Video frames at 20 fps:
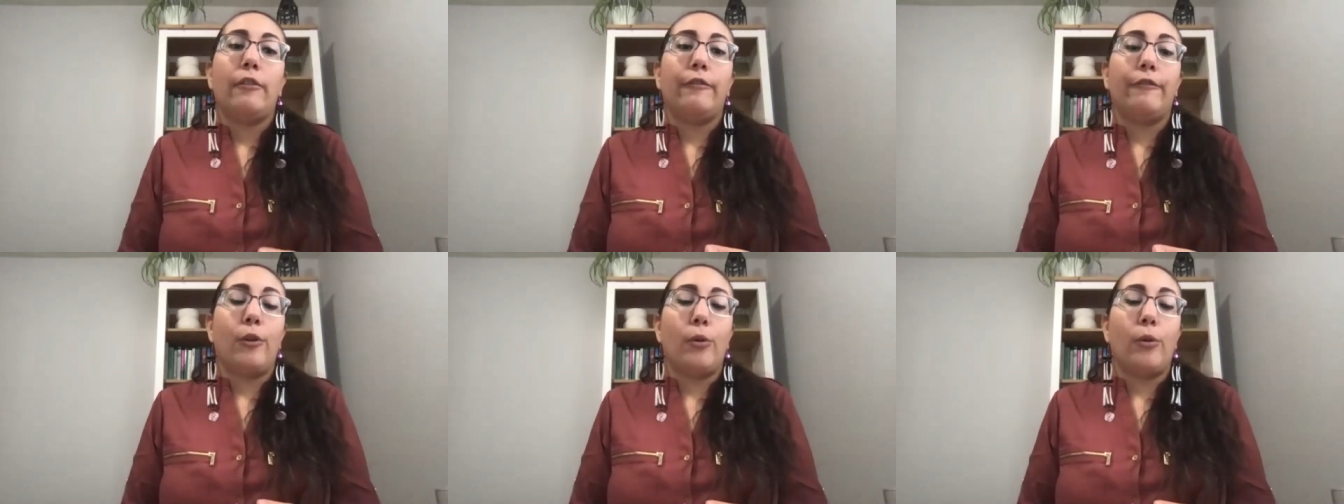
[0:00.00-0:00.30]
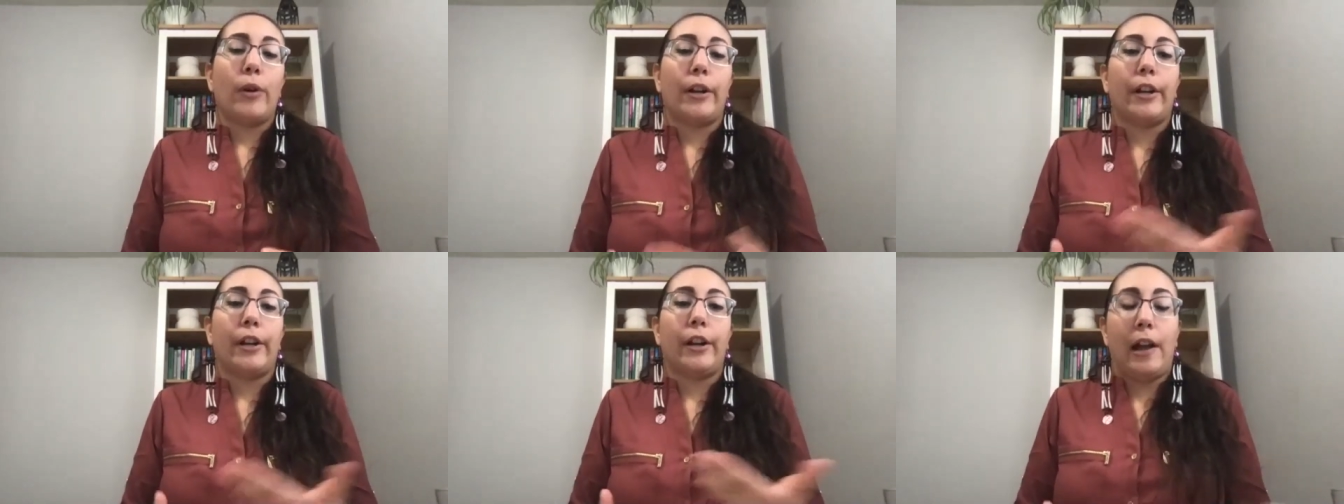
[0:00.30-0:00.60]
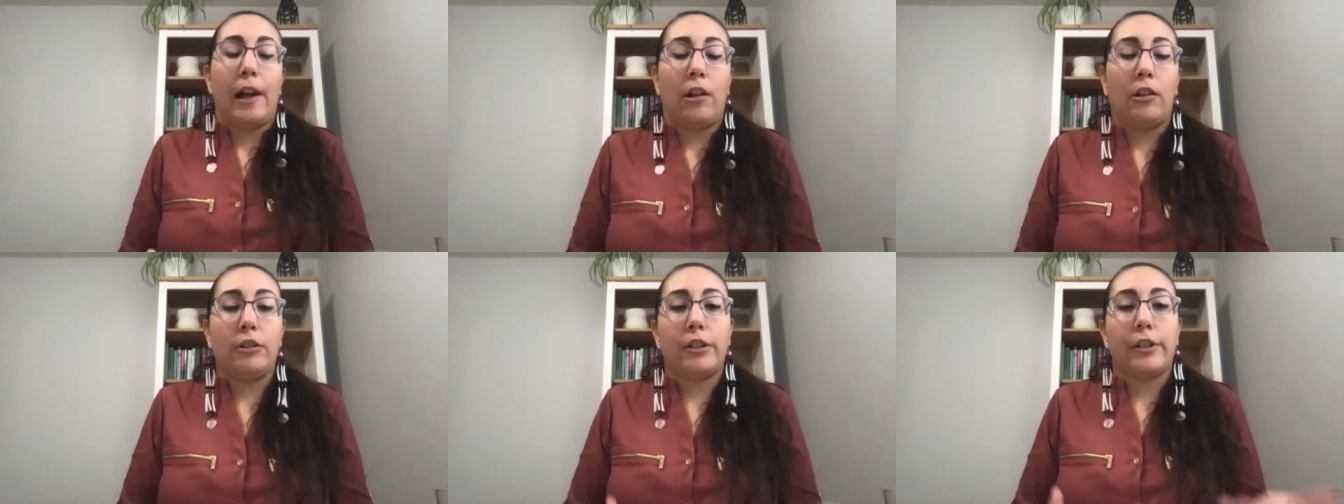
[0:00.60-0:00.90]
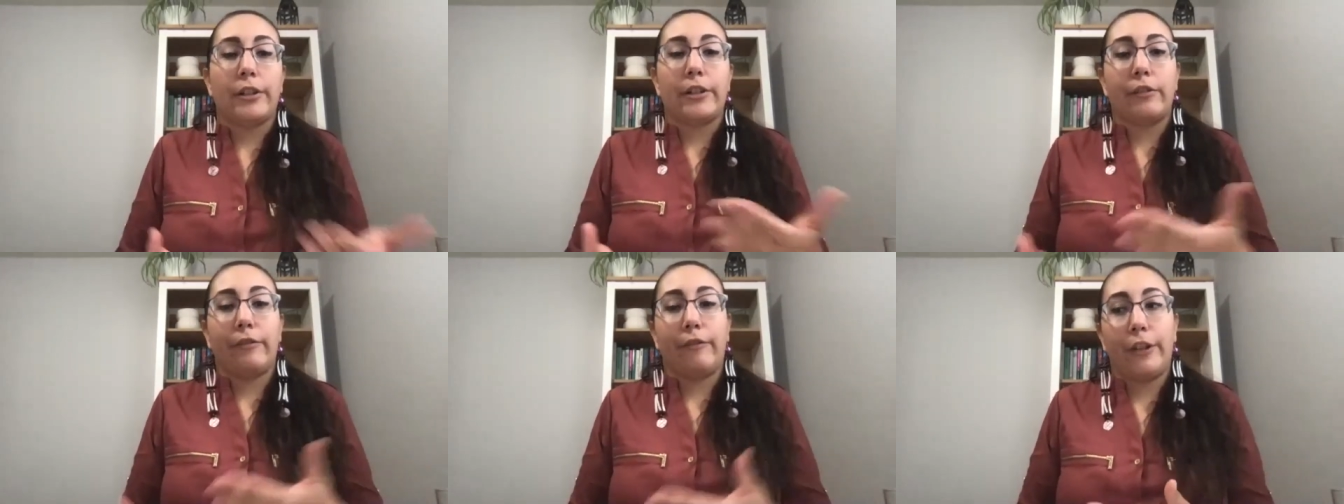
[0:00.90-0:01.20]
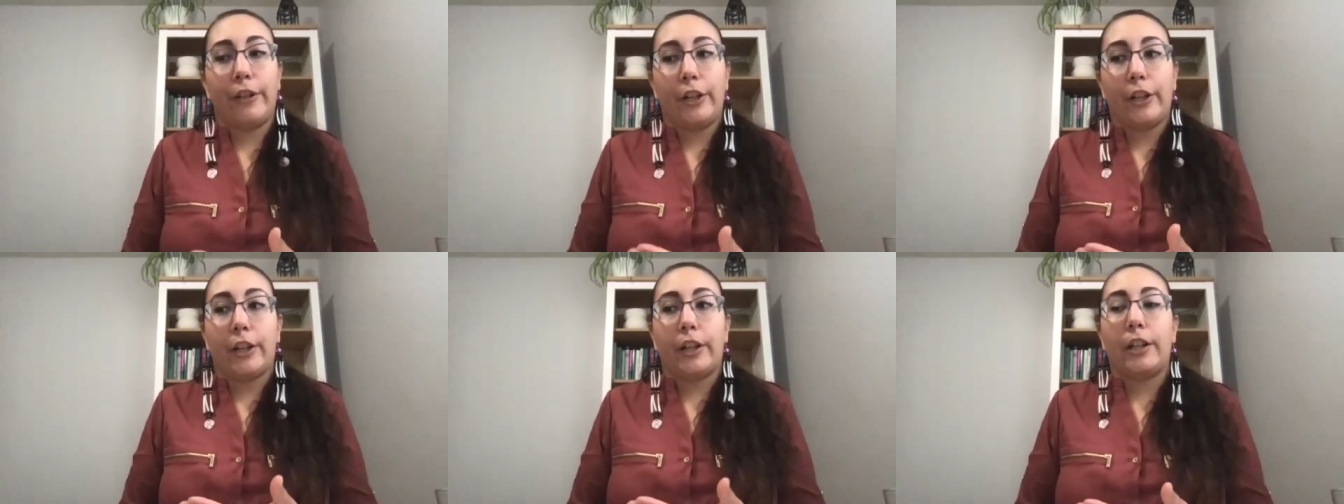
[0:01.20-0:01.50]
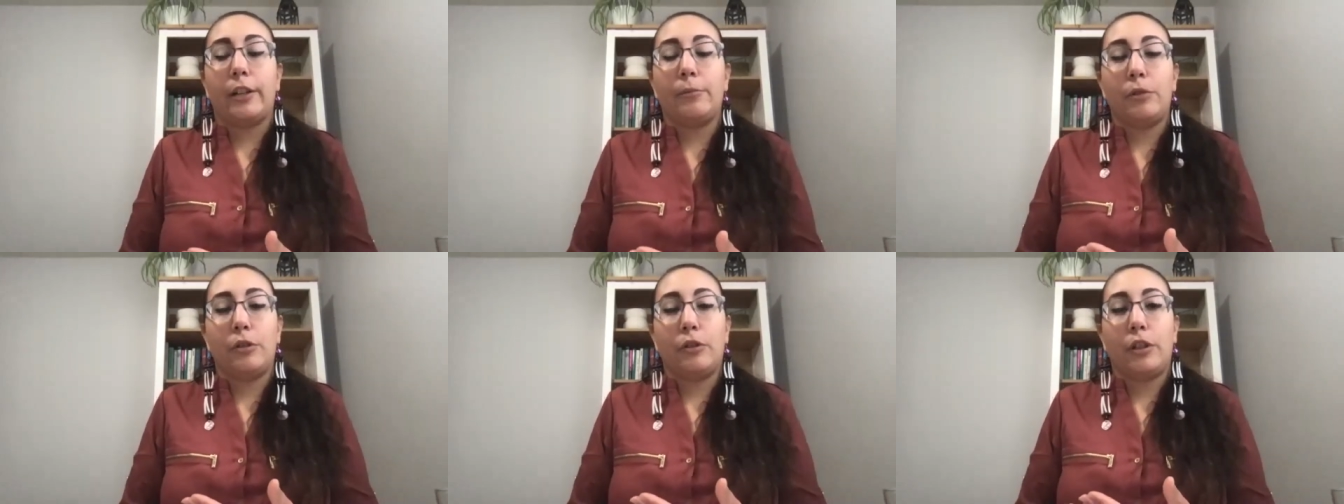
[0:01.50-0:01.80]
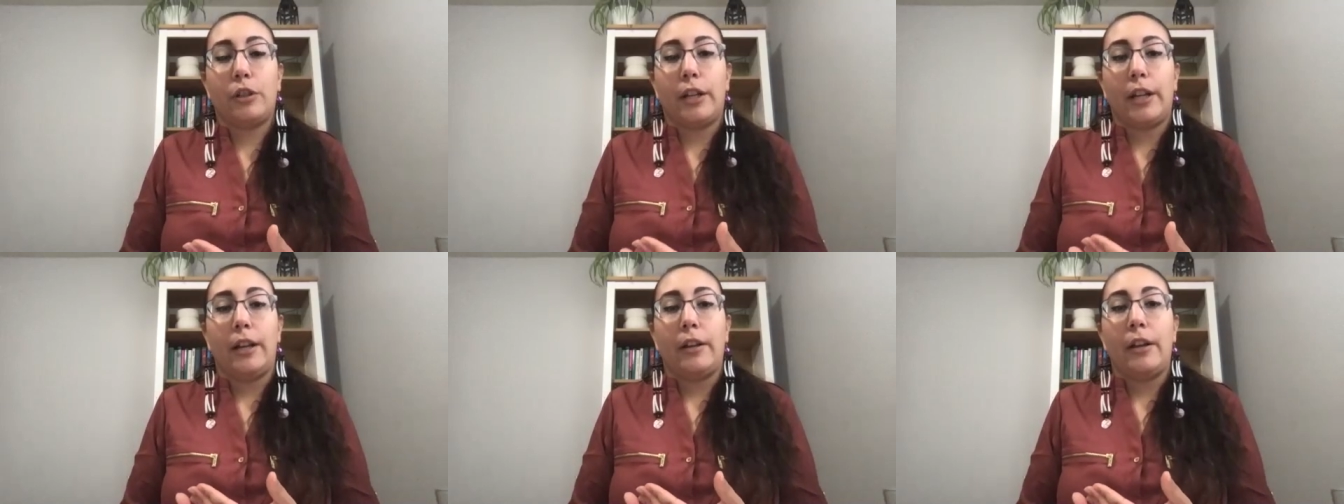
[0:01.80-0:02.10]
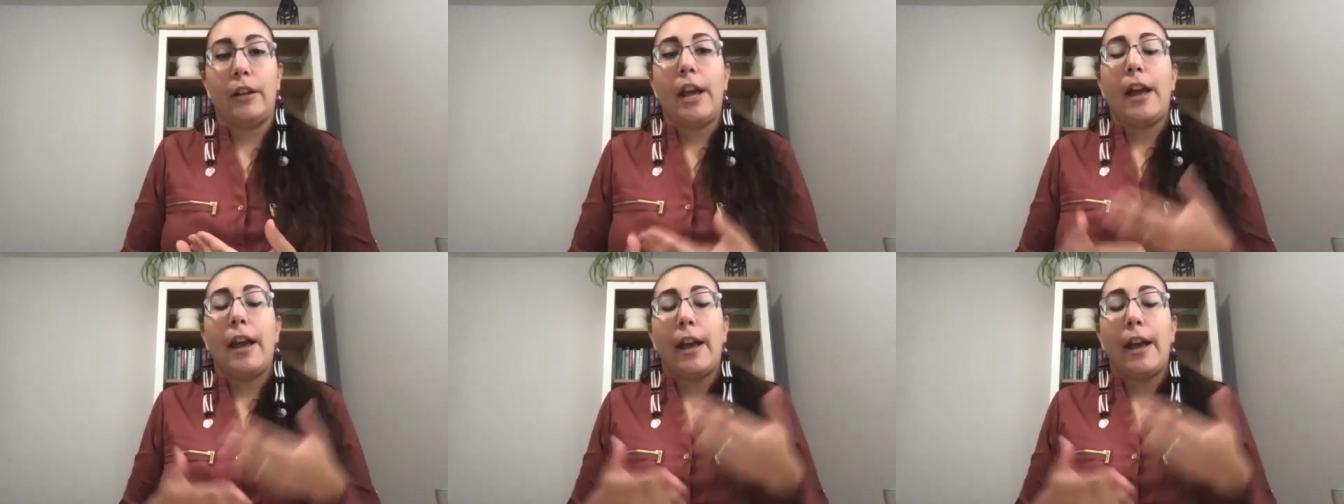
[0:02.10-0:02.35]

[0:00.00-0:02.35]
for your elders, for your community.